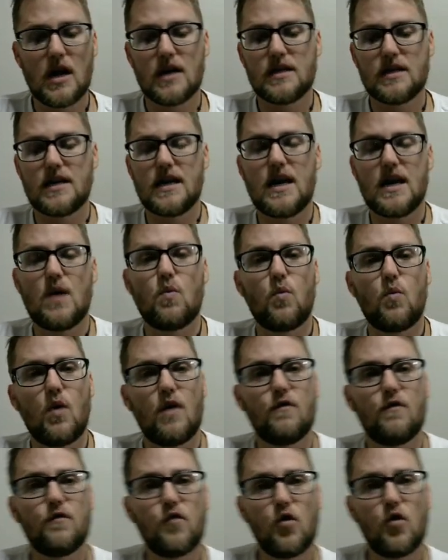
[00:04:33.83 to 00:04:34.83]
to get
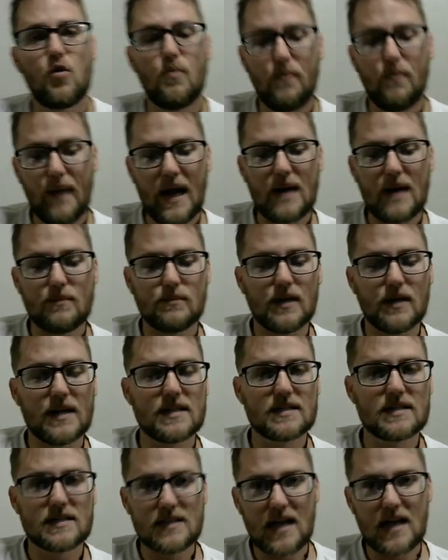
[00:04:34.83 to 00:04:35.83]
one full Baneblade
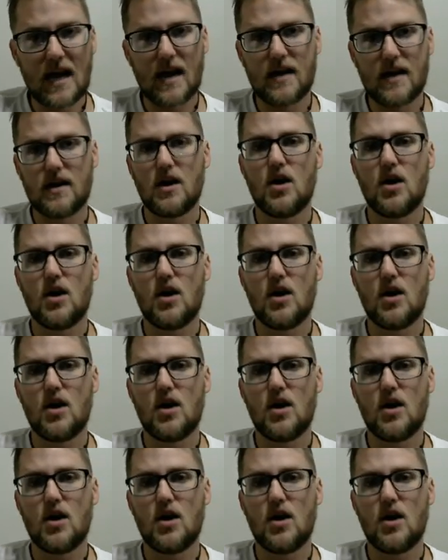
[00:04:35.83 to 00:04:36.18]
set,